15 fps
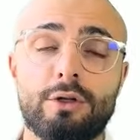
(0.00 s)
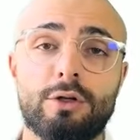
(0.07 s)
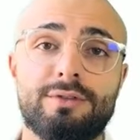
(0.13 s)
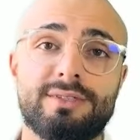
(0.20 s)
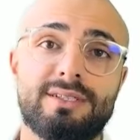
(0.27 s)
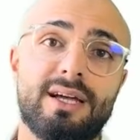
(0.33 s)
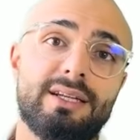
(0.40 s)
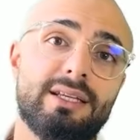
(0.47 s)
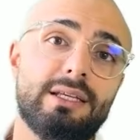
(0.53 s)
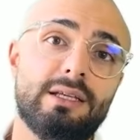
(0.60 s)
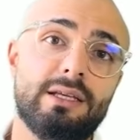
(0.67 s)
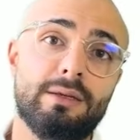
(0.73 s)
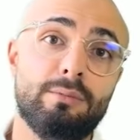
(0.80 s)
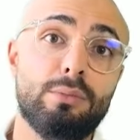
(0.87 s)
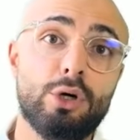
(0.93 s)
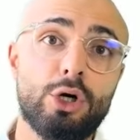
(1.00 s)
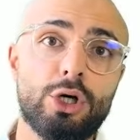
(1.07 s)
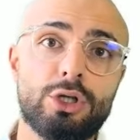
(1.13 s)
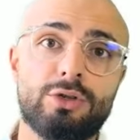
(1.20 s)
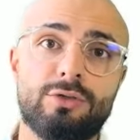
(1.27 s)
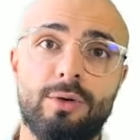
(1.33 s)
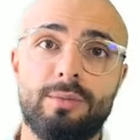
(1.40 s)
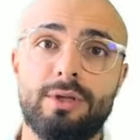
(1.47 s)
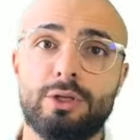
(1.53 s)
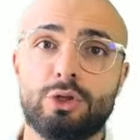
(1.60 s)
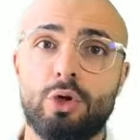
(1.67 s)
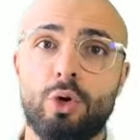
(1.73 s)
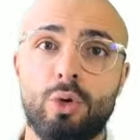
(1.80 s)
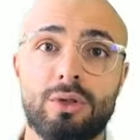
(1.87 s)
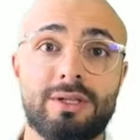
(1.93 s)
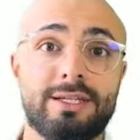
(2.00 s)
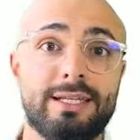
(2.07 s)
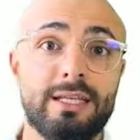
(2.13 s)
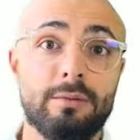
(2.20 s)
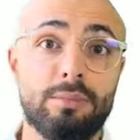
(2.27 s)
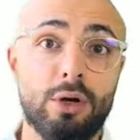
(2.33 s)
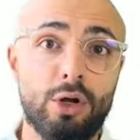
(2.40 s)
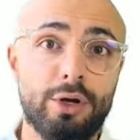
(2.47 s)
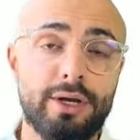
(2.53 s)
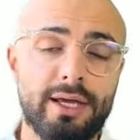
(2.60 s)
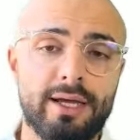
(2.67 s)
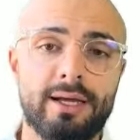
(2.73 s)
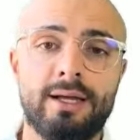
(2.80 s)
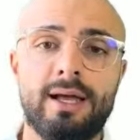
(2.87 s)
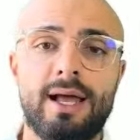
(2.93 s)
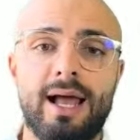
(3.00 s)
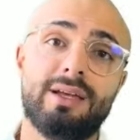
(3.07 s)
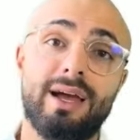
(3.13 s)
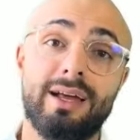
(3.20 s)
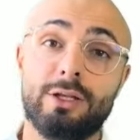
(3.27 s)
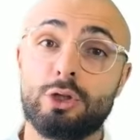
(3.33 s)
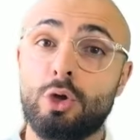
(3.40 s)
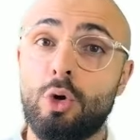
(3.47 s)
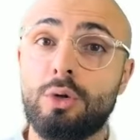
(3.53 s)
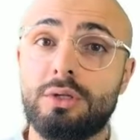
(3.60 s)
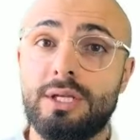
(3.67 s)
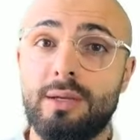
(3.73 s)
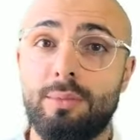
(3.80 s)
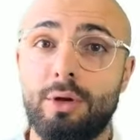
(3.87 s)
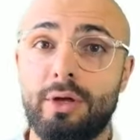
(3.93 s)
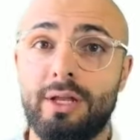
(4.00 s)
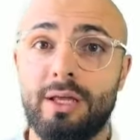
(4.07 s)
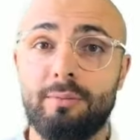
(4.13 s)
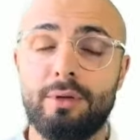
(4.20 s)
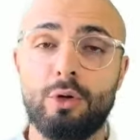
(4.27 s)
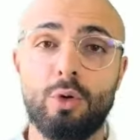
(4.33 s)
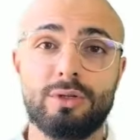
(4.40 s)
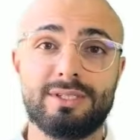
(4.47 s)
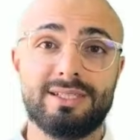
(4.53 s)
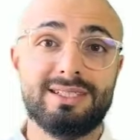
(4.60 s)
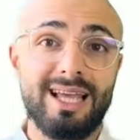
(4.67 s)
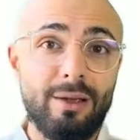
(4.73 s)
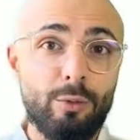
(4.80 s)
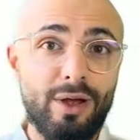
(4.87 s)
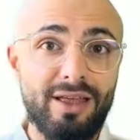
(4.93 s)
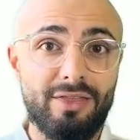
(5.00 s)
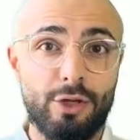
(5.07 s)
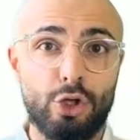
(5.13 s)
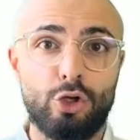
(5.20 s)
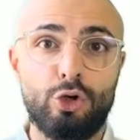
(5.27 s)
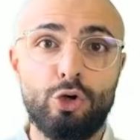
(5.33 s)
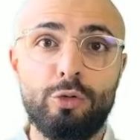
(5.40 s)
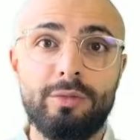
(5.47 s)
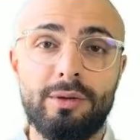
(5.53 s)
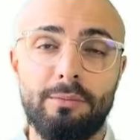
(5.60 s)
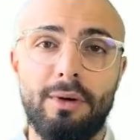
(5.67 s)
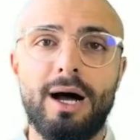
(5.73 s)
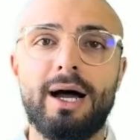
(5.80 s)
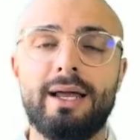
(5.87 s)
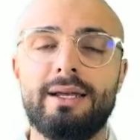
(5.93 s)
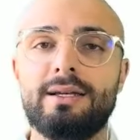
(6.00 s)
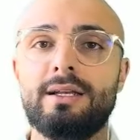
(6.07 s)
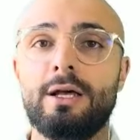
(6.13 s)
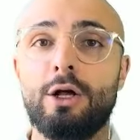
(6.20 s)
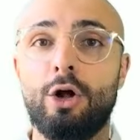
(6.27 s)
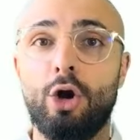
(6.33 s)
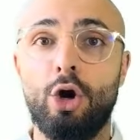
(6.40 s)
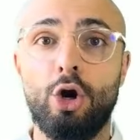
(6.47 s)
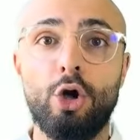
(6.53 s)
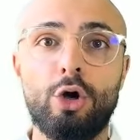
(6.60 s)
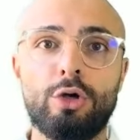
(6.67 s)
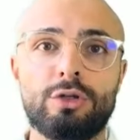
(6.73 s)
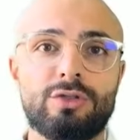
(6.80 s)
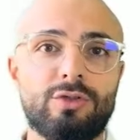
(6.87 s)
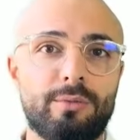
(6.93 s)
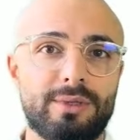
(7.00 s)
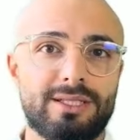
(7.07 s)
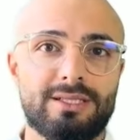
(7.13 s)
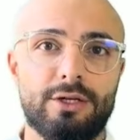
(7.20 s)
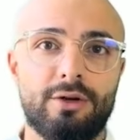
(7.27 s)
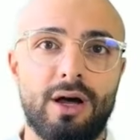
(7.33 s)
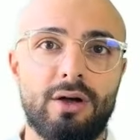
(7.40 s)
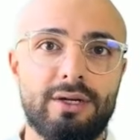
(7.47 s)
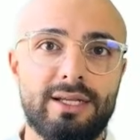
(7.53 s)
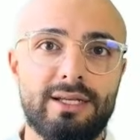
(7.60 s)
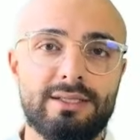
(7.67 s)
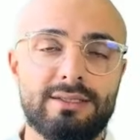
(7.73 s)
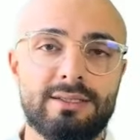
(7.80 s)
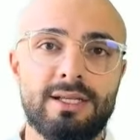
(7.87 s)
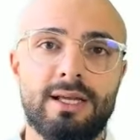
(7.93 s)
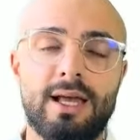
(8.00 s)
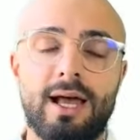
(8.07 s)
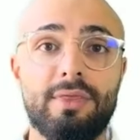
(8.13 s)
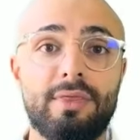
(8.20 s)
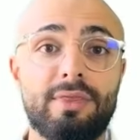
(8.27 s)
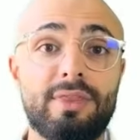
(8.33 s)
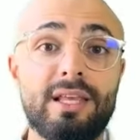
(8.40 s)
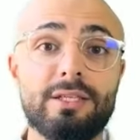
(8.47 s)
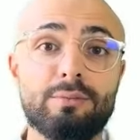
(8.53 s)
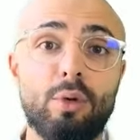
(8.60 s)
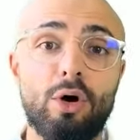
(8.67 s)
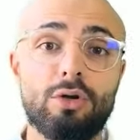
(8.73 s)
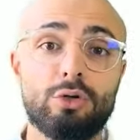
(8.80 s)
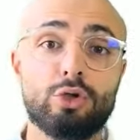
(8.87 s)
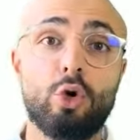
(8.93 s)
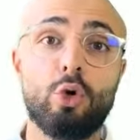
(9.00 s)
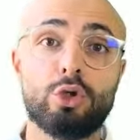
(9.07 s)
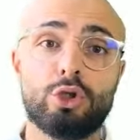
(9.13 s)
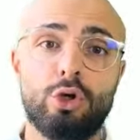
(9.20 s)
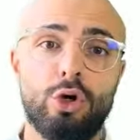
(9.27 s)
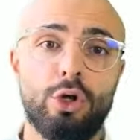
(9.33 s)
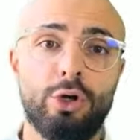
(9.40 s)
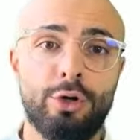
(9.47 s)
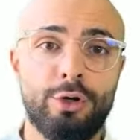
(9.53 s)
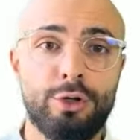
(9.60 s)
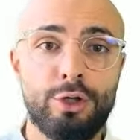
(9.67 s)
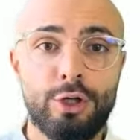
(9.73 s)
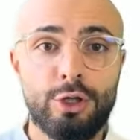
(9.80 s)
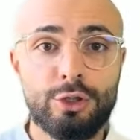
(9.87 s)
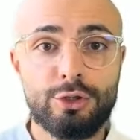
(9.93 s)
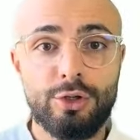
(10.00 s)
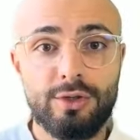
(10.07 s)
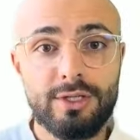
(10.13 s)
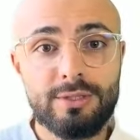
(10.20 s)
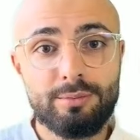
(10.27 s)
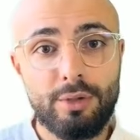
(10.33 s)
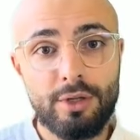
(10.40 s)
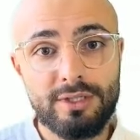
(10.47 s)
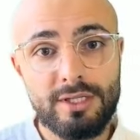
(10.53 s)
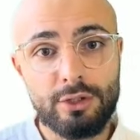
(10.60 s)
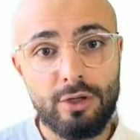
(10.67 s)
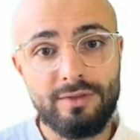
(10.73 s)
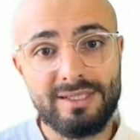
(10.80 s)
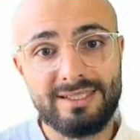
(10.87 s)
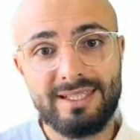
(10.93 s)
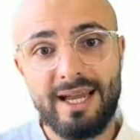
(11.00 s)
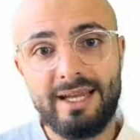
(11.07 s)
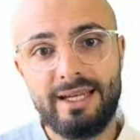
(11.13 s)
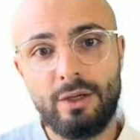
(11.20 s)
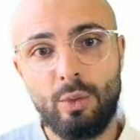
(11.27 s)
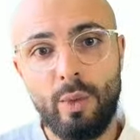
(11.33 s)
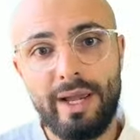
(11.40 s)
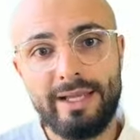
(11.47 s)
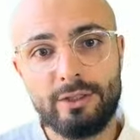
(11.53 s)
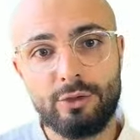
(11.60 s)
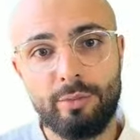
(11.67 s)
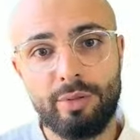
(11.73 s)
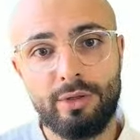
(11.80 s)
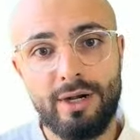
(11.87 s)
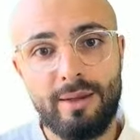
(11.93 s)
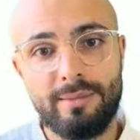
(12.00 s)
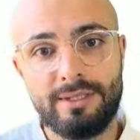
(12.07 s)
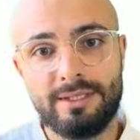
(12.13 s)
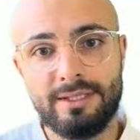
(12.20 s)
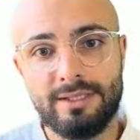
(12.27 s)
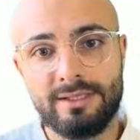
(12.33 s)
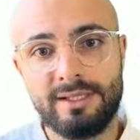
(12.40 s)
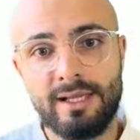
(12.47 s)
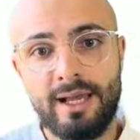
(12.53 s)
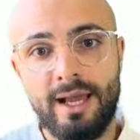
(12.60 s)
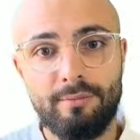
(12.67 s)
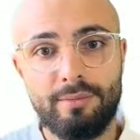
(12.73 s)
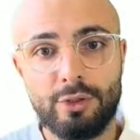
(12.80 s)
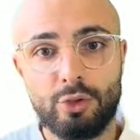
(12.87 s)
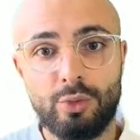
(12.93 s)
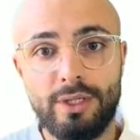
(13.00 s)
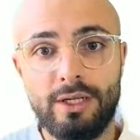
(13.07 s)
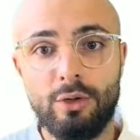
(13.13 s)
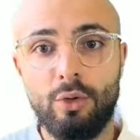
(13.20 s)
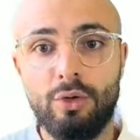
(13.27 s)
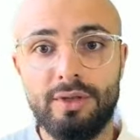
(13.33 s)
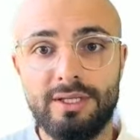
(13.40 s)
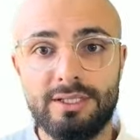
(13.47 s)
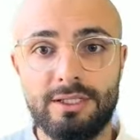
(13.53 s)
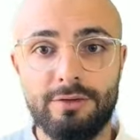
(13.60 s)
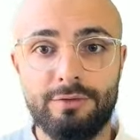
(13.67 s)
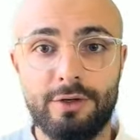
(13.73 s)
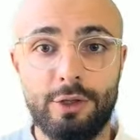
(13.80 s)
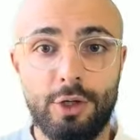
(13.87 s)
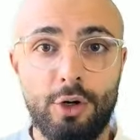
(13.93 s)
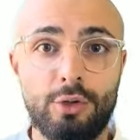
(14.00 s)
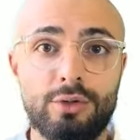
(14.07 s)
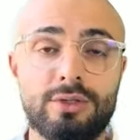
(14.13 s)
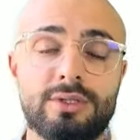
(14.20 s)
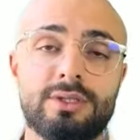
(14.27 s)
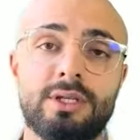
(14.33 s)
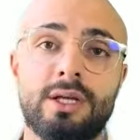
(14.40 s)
of study emerged from this called deep learning. And it's called deep learning because the same way the human mind learns from its surroundings, these models also learn. So this process of assigning weights or parameters between all these different nodes